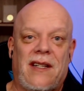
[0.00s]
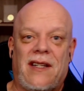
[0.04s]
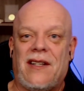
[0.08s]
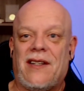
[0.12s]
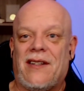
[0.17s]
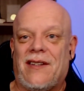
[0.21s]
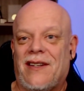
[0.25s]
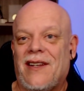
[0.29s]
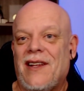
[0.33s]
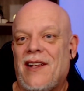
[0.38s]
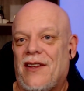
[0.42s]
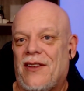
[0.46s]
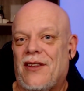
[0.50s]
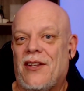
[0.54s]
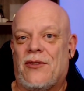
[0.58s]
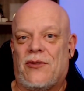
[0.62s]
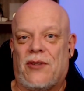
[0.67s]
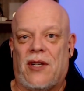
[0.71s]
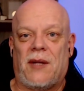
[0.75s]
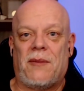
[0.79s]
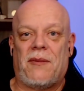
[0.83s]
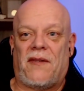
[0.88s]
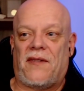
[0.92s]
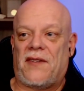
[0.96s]
The
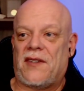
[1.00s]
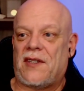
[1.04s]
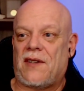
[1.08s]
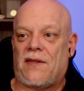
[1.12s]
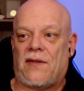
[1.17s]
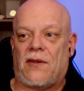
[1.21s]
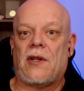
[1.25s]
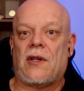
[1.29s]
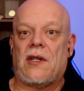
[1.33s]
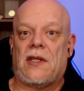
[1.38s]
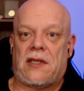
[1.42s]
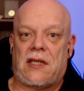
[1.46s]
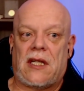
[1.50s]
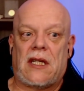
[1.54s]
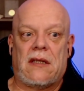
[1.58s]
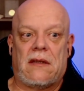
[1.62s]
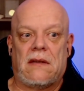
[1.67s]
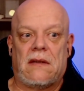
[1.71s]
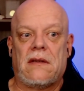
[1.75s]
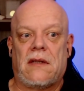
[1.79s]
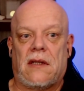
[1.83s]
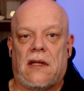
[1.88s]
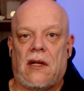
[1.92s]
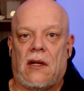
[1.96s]
dream of a divorce
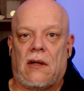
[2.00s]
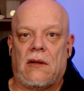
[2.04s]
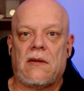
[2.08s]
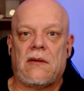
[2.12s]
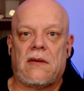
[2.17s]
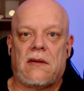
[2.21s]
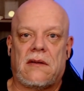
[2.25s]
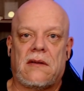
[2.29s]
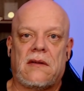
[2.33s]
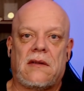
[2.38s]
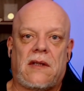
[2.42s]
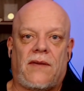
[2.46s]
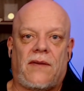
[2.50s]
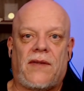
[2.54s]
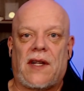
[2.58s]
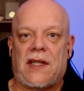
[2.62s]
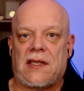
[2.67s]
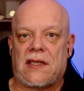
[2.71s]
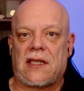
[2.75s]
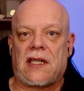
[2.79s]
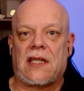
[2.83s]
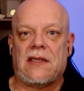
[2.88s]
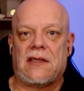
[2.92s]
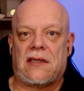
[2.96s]
and, you know,
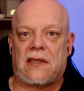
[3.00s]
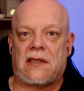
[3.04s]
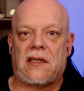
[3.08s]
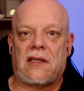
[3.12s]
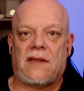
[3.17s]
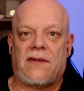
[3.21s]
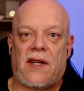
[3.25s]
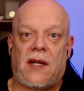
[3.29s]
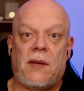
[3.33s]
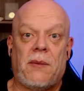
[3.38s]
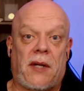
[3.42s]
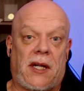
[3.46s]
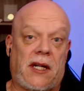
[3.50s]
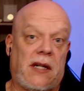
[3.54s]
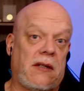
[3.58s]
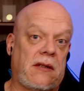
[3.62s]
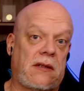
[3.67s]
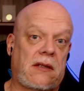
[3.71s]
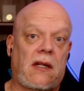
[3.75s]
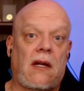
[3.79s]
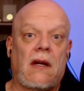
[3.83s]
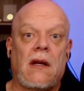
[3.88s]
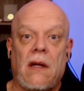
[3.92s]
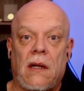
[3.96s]
defense against the
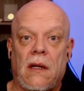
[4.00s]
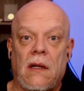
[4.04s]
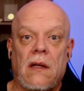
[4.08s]
vampires.